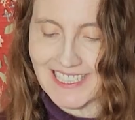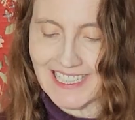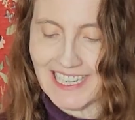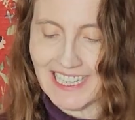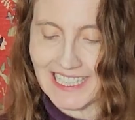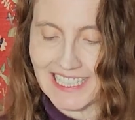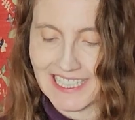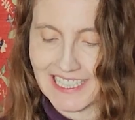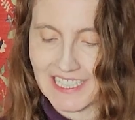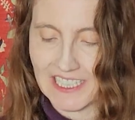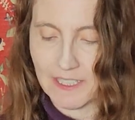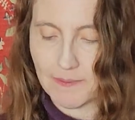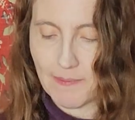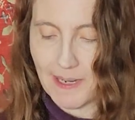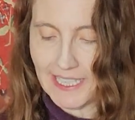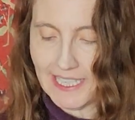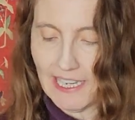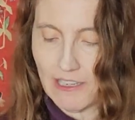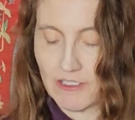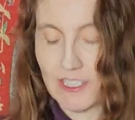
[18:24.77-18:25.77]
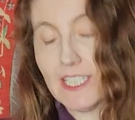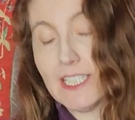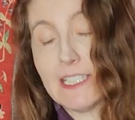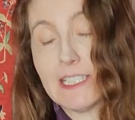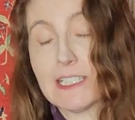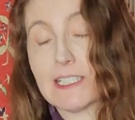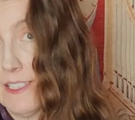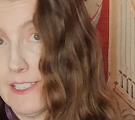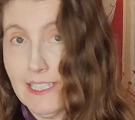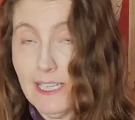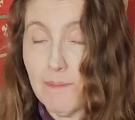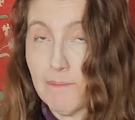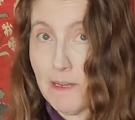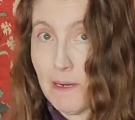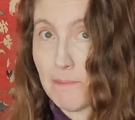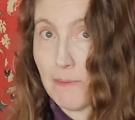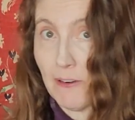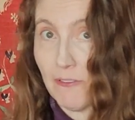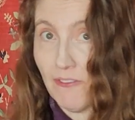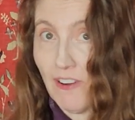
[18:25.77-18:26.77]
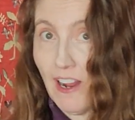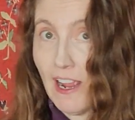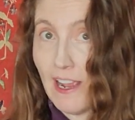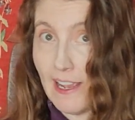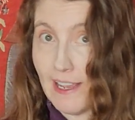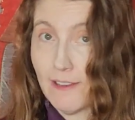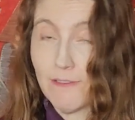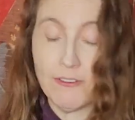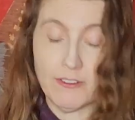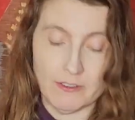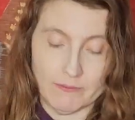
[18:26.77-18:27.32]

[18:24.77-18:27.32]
I guess this might count as tip number 5.